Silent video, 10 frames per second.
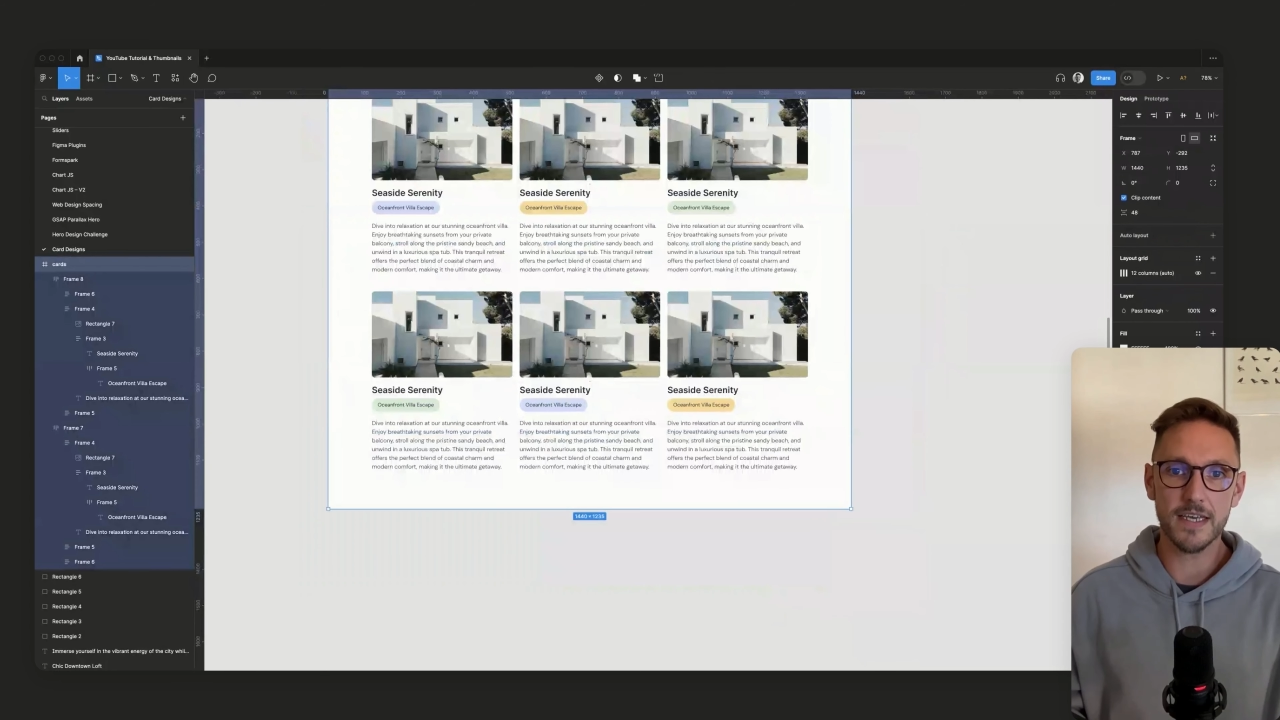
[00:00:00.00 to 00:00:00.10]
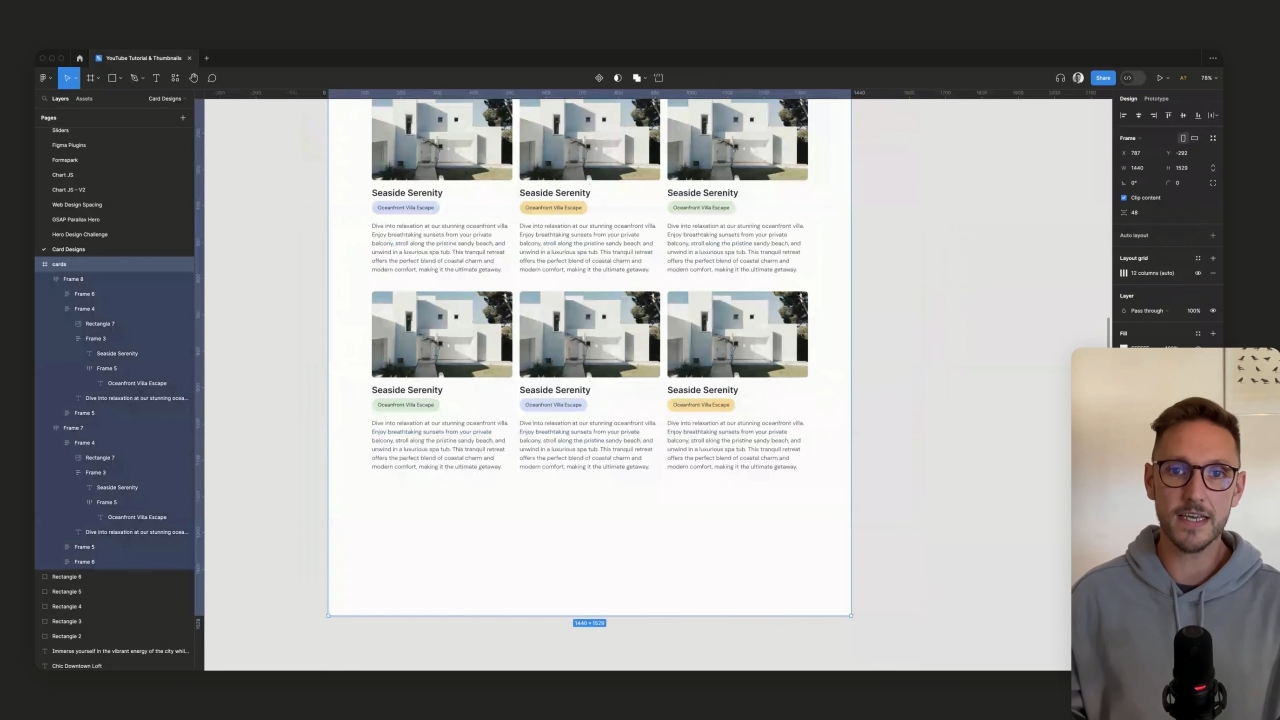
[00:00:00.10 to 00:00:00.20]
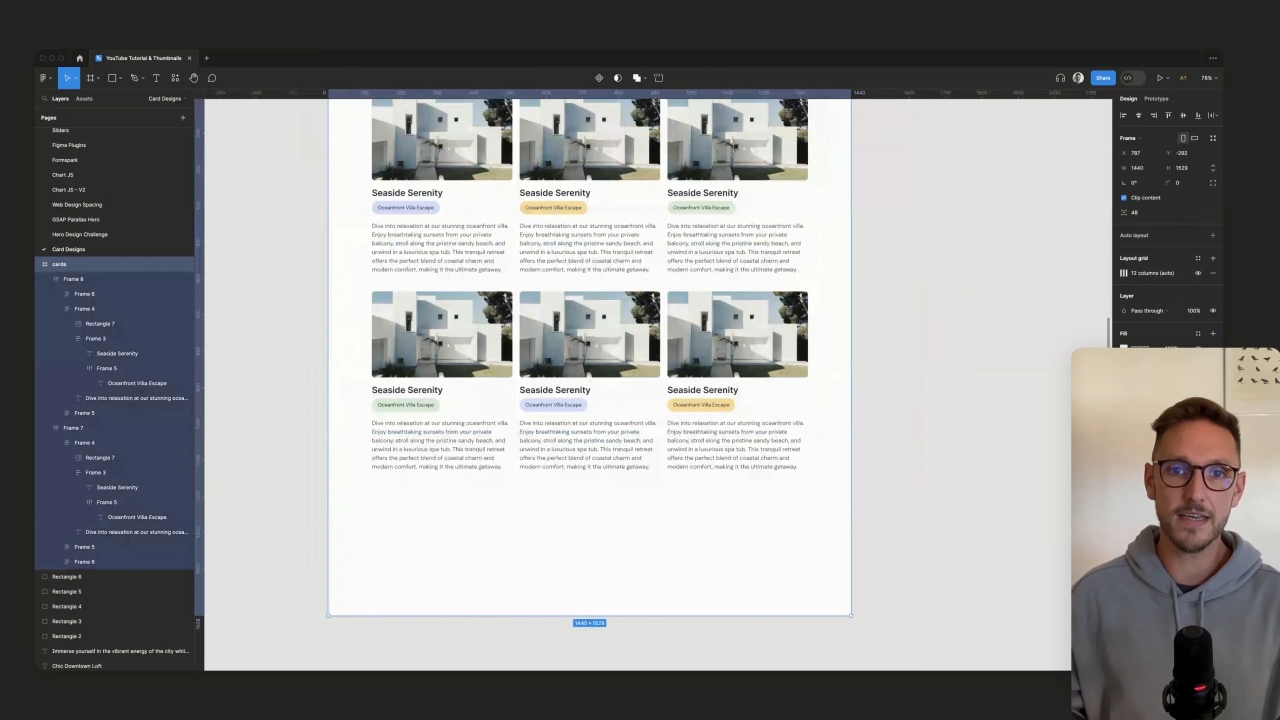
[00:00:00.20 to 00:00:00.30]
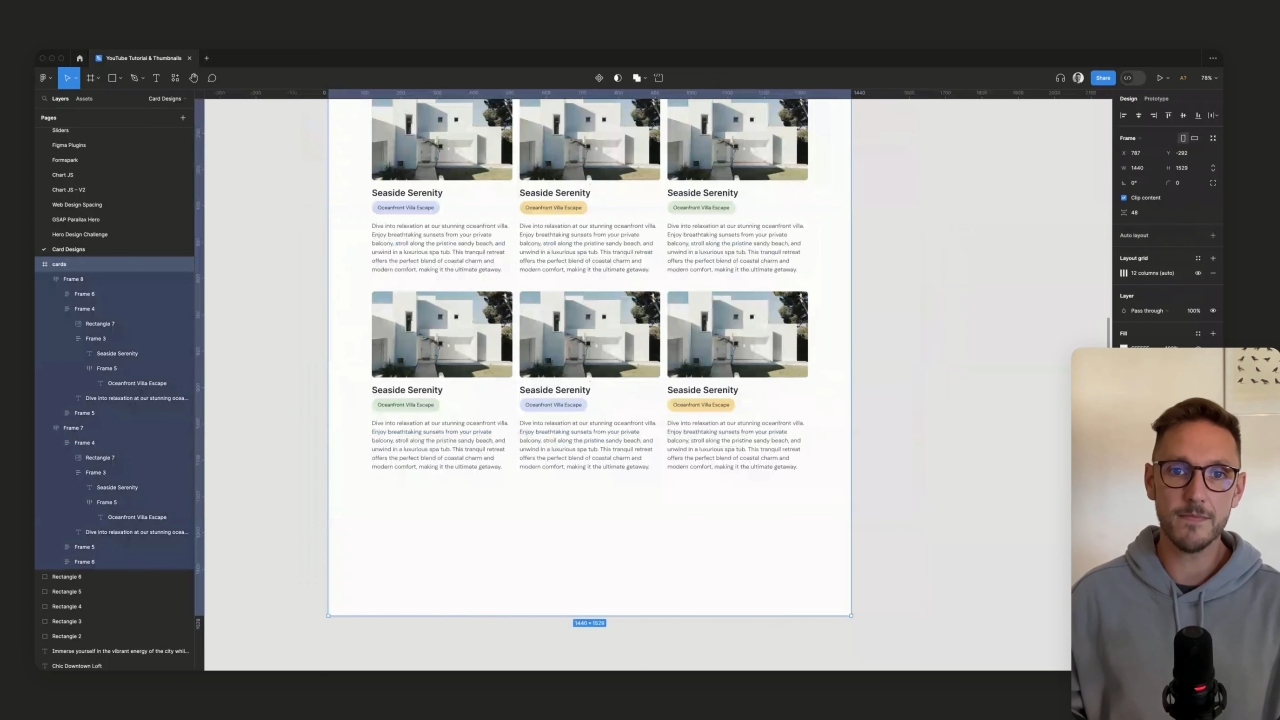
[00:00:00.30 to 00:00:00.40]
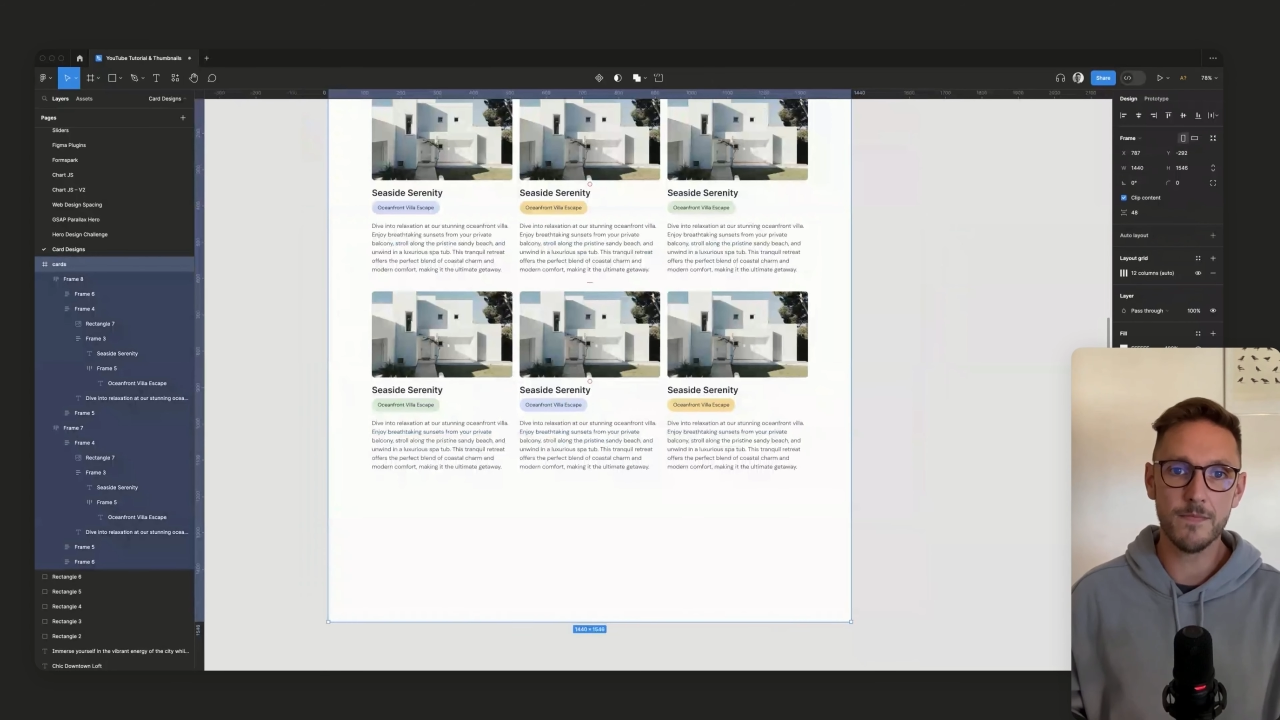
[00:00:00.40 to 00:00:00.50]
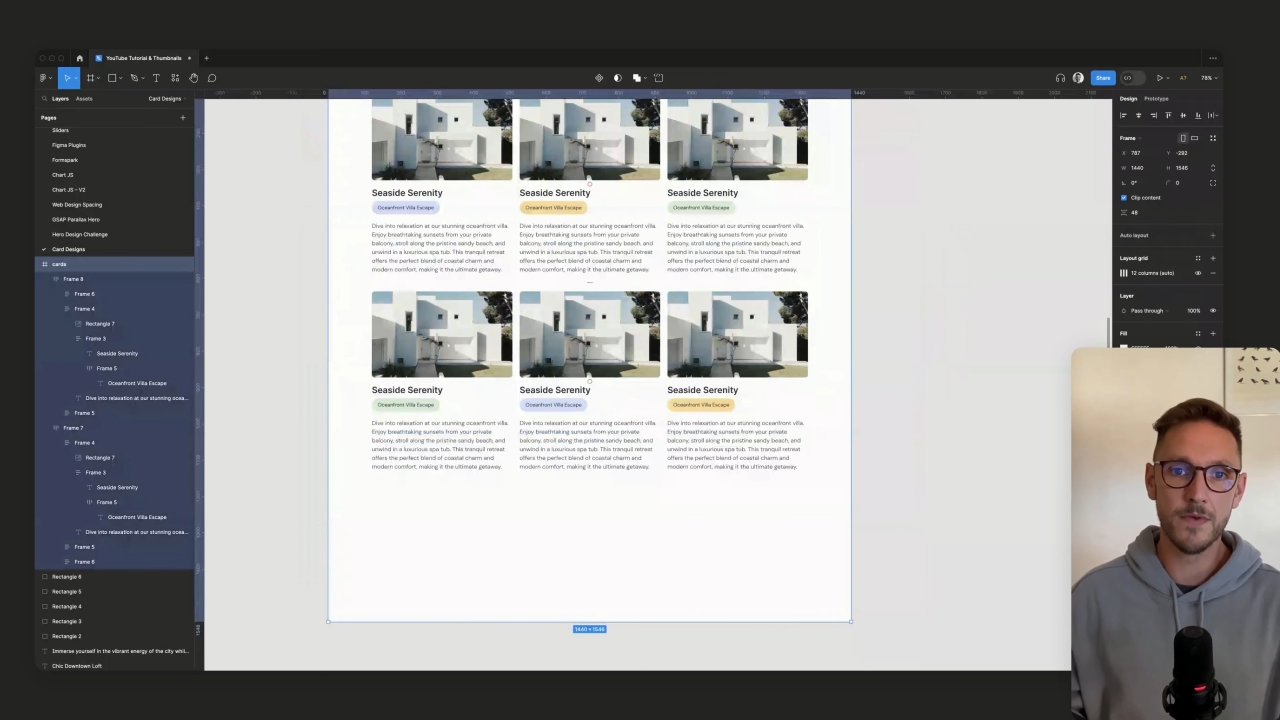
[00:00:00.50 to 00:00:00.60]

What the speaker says: here.